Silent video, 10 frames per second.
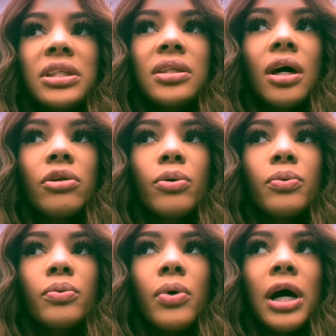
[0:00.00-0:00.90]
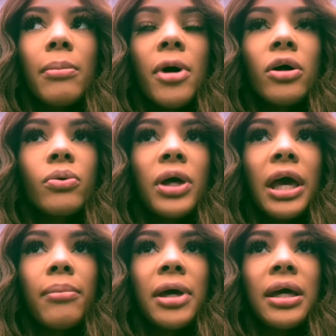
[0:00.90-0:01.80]
other white model
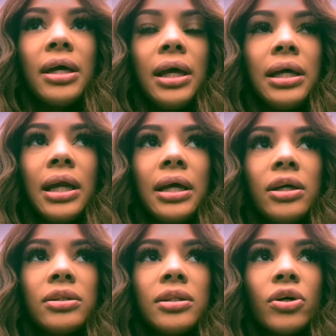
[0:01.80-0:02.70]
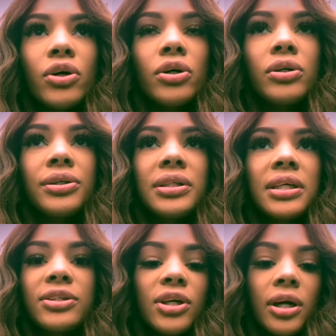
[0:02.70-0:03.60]
came in, and the girl
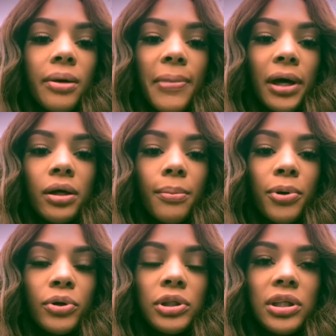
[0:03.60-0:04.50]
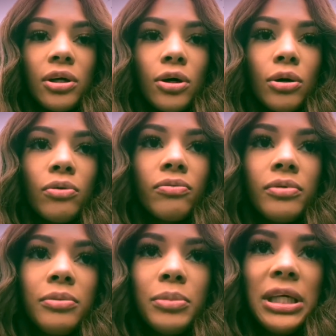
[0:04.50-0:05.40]
slicked her hair back in a ponytail
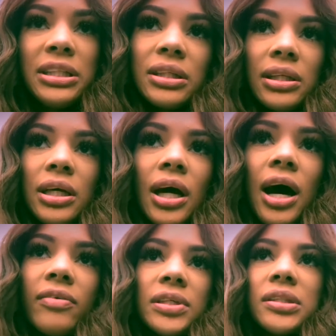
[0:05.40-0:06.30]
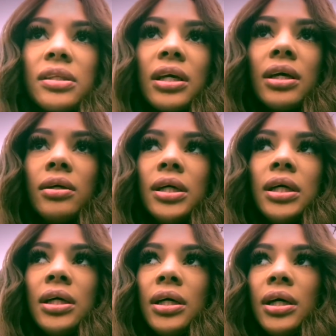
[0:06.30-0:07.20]
easily, obviously,
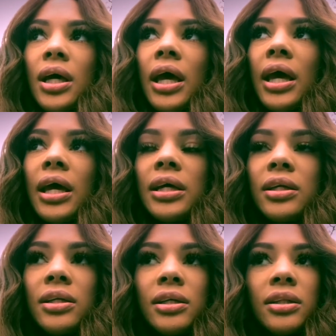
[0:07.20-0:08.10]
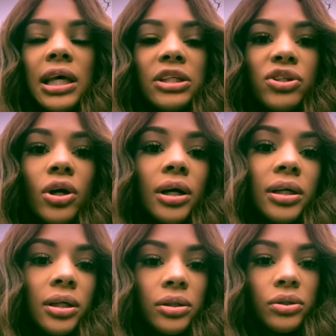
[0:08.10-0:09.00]
and they
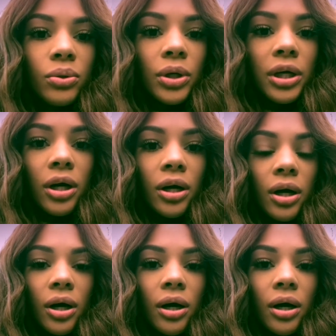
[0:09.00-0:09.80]
started doing her